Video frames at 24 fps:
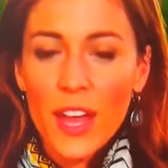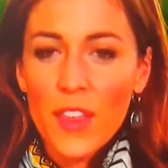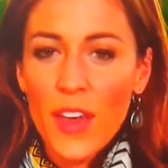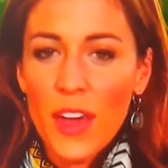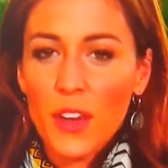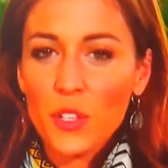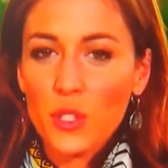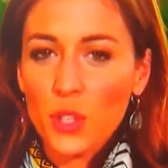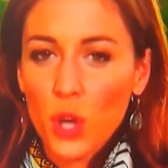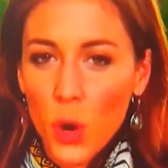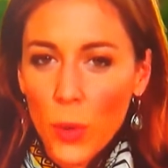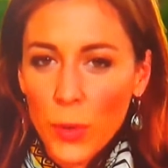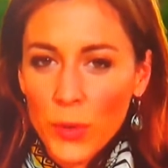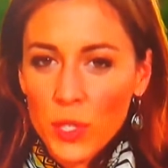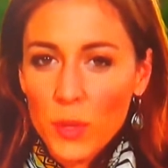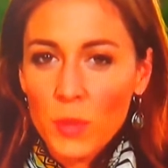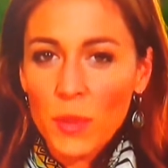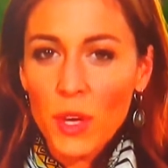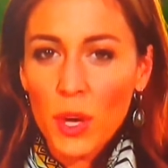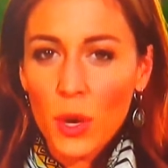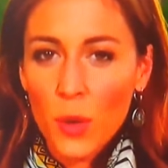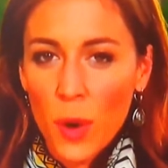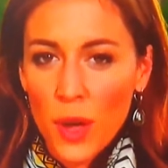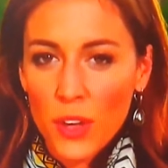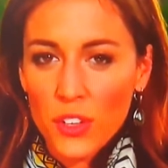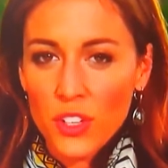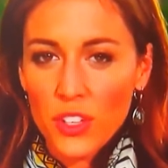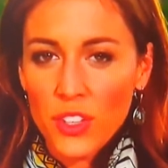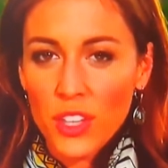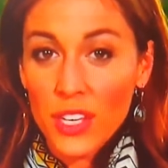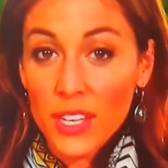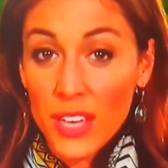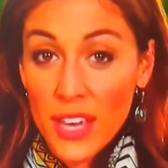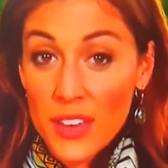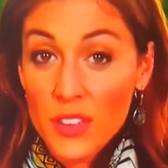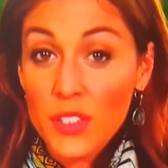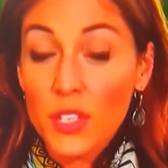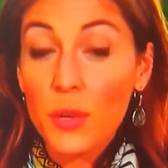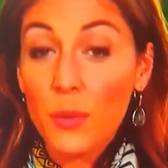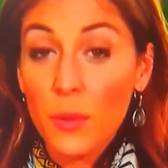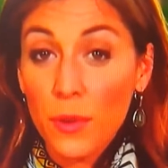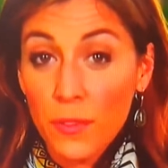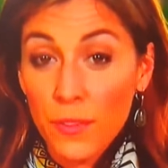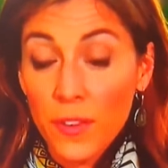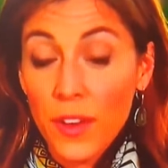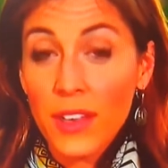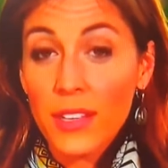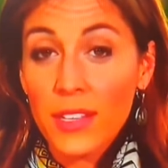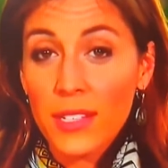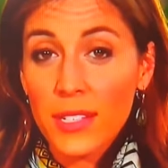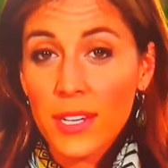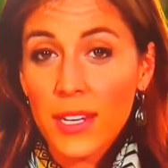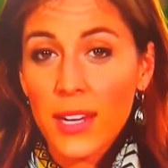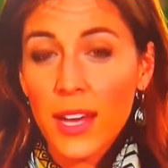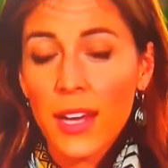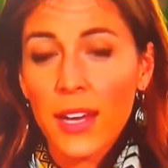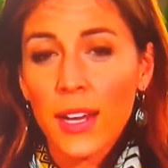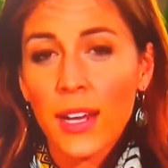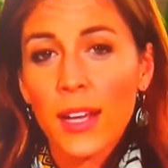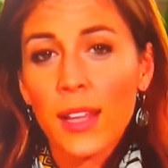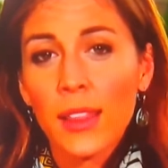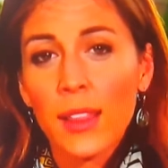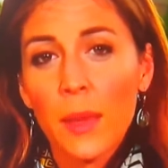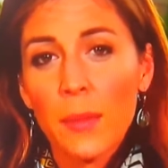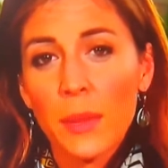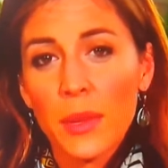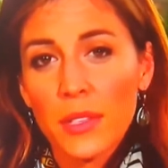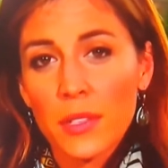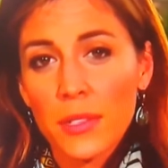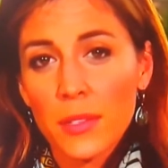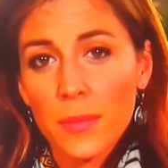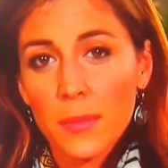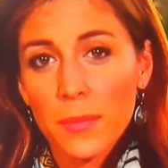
That is going to be a question that Kasich will face tonight in Columbus.